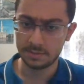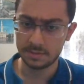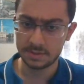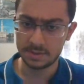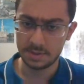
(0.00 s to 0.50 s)

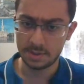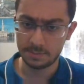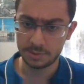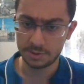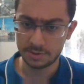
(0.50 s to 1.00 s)
Is the
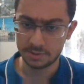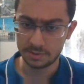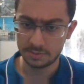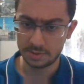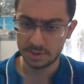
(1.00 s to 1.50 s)
options
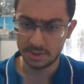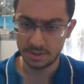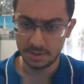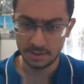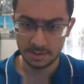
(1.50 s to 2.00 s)
okay?